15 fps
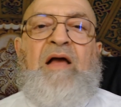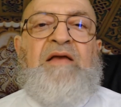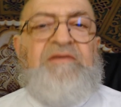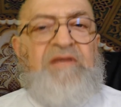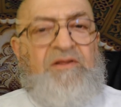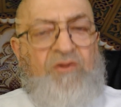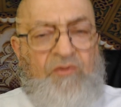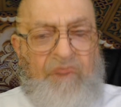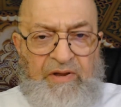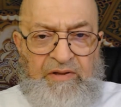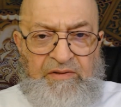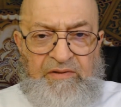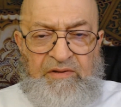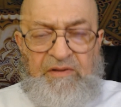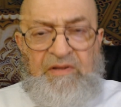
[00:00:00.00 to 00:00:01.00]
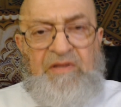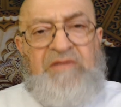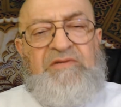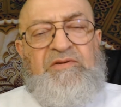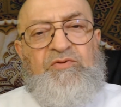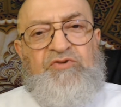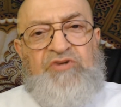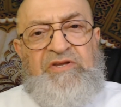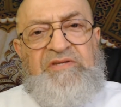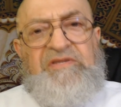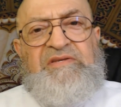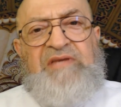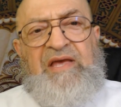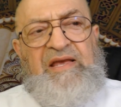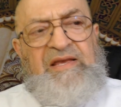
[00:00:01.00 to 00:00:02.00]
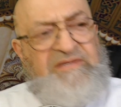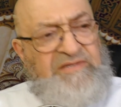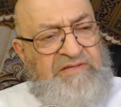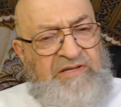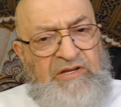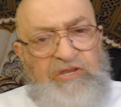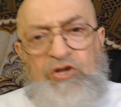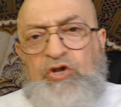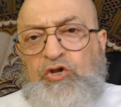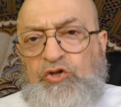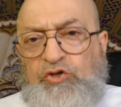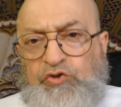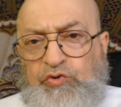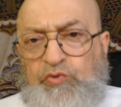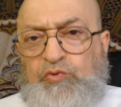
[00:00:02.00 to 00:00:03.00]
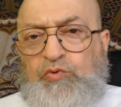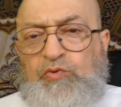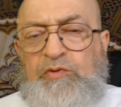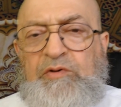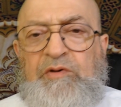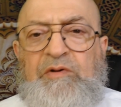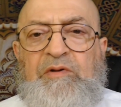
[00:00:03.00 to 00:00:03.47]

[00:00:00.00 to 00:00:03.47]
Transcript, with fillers: I said, all right. So Jesus has two